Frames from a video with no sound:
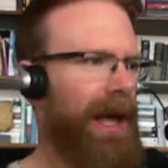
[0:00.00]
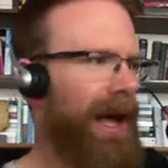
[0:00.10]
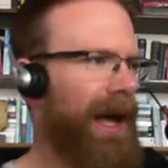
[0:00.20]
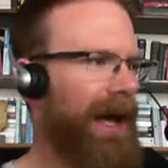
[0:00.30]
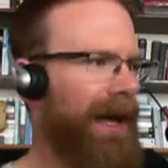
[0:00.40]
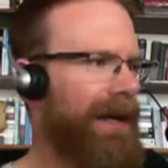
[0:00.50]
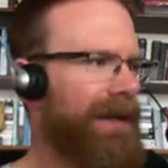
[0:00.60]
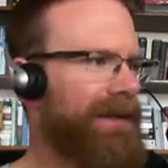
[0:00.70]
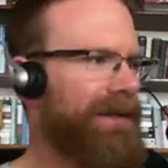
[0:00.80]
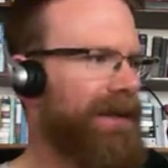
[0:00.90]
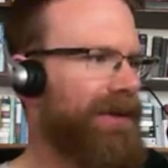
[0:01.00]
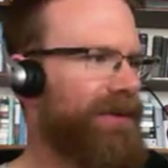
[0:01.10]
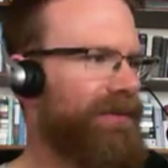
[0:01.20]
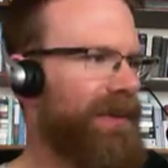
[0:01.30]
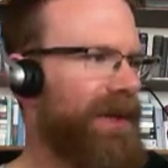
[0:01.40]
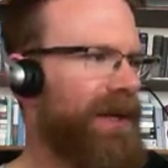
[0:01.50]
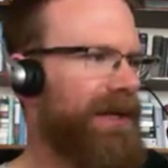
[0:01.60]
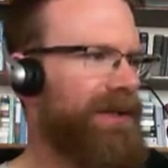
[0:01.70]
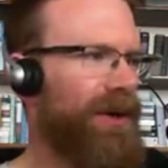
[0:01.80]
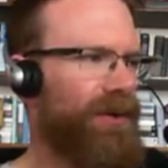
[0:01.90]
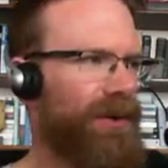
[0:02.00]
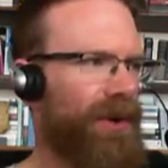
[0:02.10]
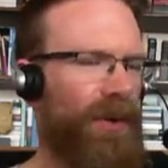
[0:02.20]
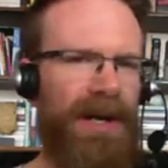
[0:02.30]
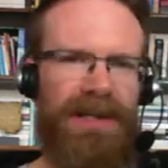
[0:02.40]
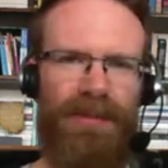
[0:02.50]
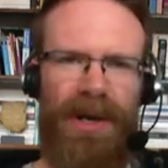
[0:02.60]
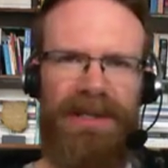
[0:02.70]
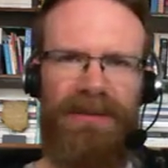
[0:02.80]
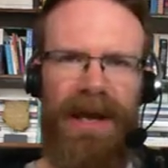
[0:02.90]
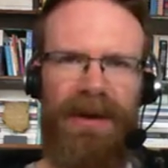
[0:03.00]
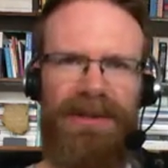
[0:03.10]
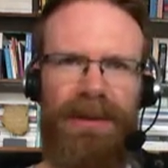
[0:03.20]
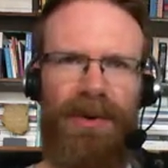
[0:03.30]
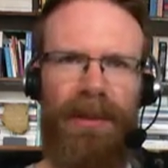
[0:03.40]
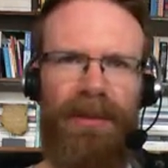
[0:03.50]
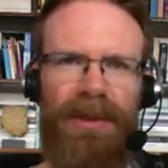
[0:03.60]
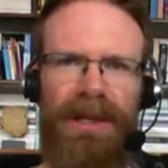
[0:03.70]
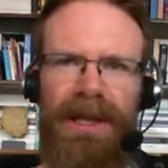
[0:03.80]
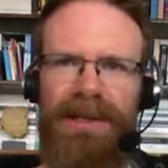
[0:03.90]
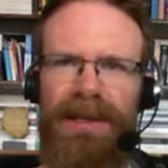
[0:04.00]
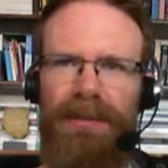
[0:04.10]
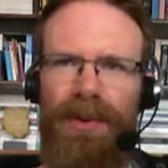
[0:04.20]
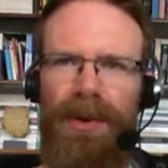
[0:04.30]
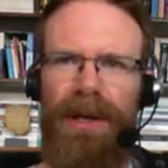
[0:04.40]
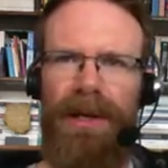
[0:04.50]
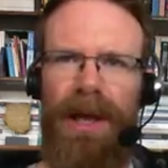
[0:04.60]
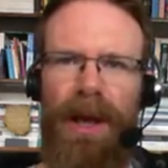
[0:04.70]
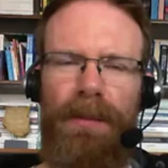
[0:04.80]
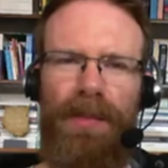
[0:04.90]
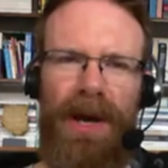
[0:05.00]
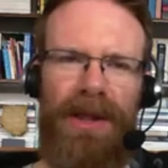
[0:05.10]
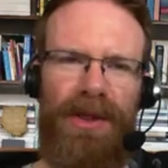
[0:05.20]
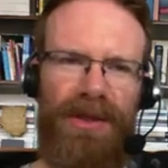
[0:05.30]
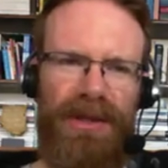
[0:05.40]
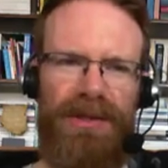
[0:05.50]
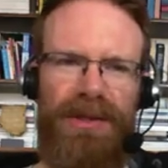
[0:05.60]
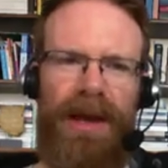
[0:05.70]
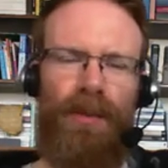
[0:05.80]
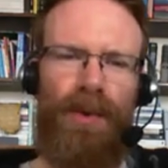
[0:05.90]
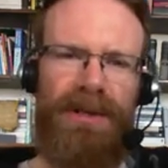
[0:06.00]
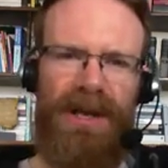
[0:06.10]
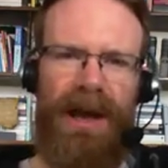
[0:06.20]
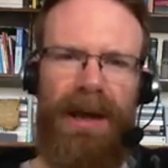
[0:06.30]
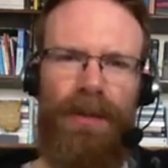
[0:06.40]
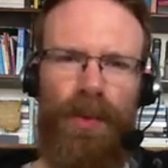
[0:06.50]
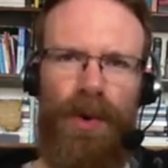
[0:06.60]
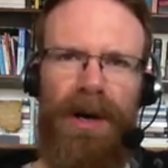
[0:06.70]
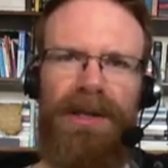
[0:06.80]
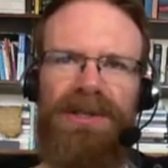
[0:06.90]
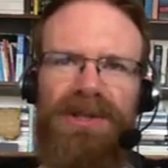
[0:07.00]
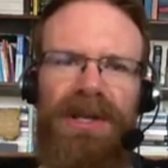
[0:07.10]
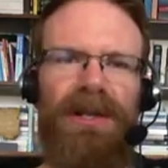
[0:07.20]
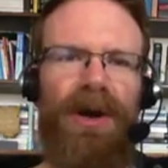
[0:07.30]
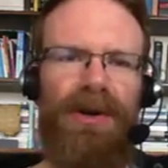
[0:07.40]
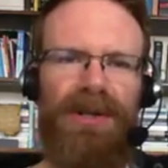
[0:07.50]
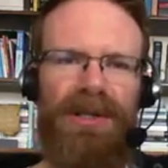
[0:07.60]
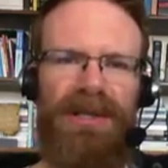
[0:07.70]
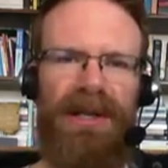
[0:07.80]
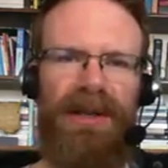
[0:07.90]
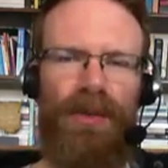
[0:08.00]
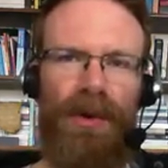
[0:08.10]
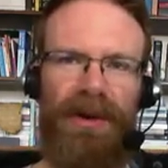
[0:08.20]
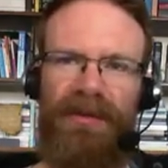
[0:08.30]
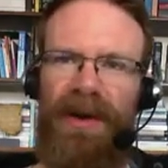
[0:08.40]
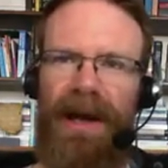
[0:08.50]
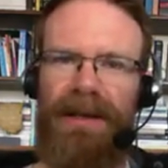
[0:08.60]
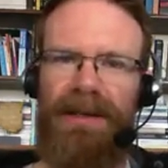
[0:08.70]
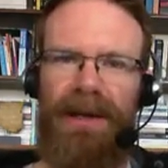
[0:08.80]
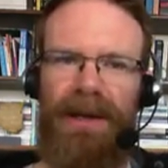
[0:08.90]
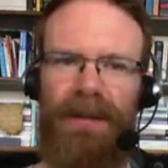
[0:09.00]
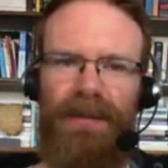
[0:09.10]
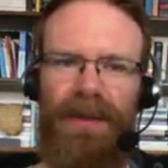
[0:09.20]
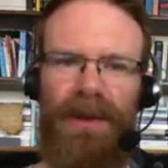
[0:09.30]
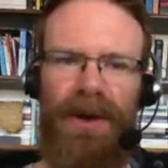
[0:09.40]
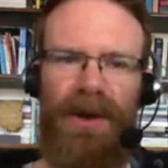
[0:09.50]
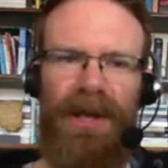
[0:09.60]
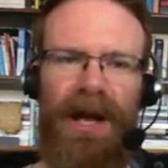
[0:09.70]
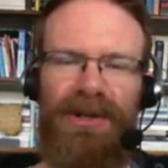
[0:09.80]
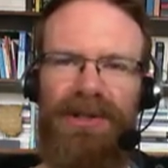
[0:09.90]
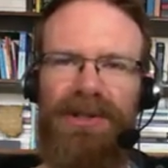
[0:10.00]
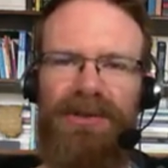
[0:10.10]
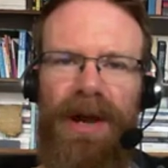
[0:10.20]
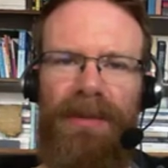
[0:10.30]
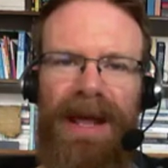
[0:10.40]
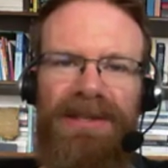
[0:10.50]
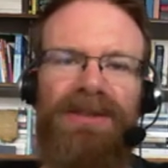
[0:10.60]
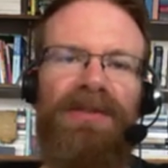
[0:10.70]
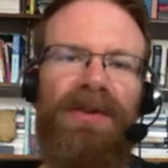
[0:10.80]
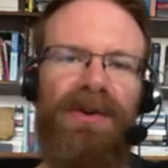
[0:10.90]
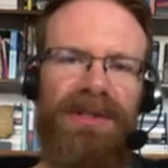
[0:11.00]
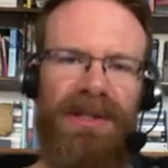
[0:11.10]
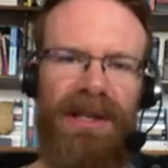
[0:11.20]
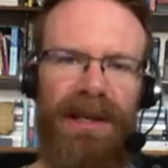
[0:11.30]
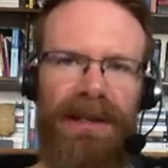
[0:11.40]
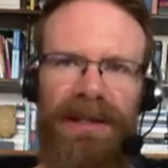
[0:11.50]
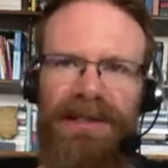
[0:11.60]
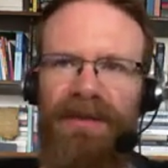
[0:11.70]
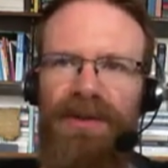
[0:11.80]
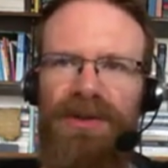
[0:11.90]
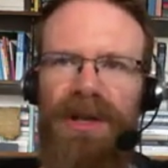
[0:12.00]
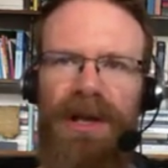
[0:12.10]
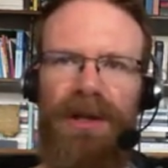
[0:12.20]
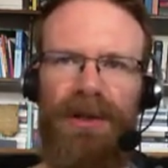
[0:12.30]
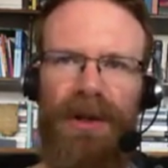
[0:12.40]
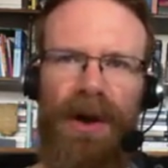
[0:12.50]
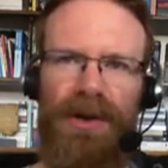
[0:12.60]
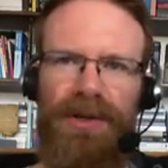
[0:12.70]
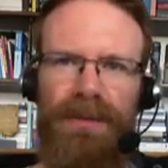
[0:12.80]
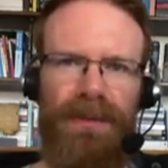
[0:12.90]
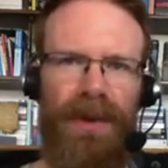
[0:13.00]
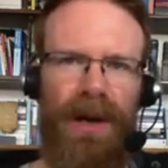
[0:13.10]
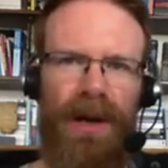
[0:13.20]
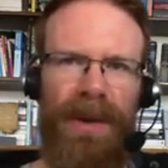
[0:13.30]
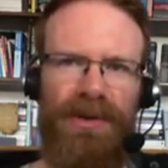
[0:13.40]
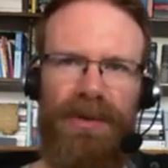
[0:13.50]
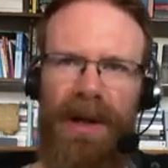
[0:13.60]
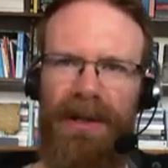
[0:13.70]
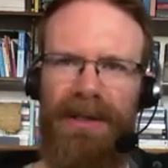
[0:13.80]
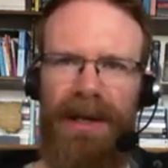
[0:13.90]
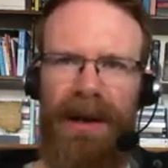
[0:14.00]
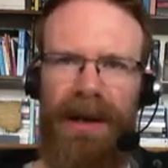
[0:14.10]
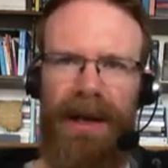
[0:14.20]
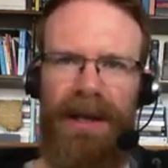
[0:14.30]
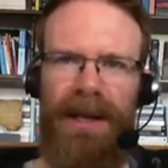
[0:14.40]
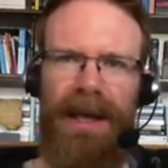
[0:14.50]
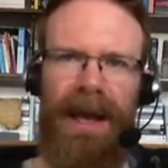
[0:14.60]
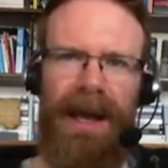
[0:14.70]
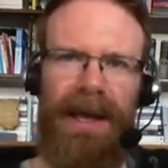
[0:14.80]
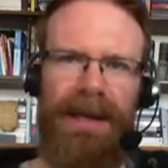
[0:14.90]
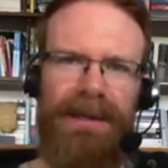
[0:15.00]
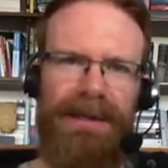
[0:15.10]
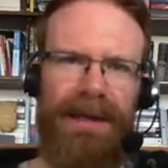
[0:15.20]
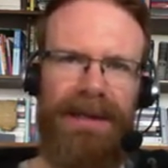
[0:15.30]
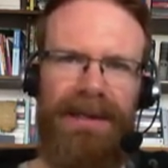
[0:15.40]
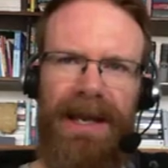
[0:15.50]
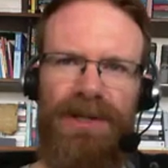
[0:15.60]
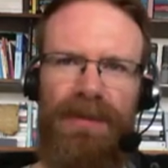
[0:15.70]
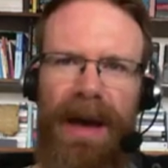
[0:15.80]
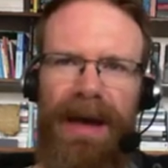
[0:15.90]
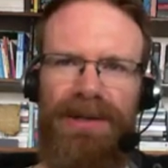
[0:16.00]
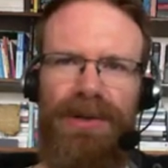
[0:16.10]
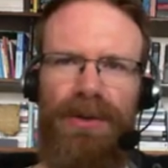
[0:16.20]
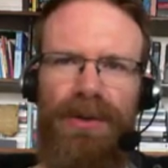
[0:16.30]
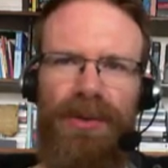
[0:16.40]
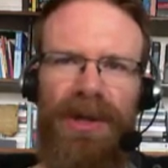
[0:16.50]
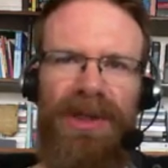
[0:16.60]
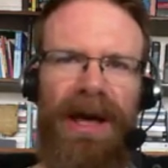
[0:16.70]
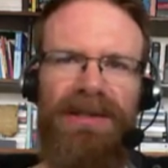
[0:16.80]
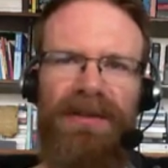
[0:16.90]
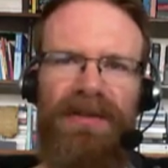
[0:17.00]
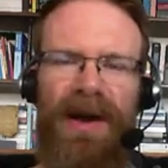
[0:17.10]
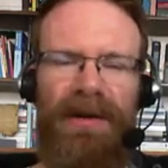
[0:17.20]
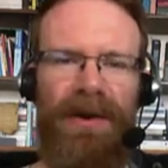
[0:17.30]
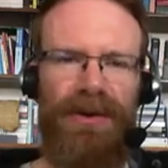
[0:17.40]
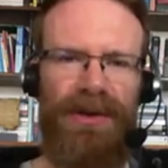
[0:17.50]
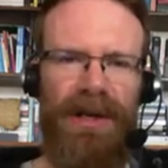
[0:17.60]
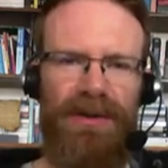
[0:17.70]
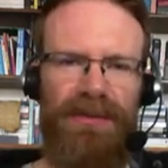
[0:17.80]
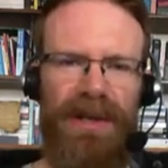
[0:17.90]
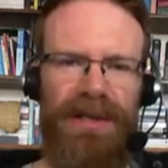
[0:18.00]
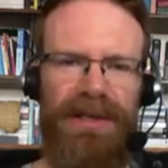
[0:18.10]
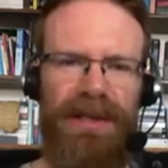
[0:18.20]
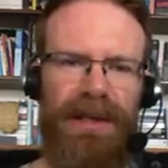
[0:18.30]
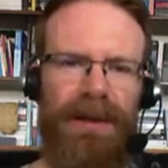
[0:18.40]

And they don't look quite as impressive now as they probably did at some point, but this at one time was the largest city in the world. In fact, uh, archaeologists describe it as the first city, at least the first large uh, metropolitan area. And it dates back to 3,500 years BC.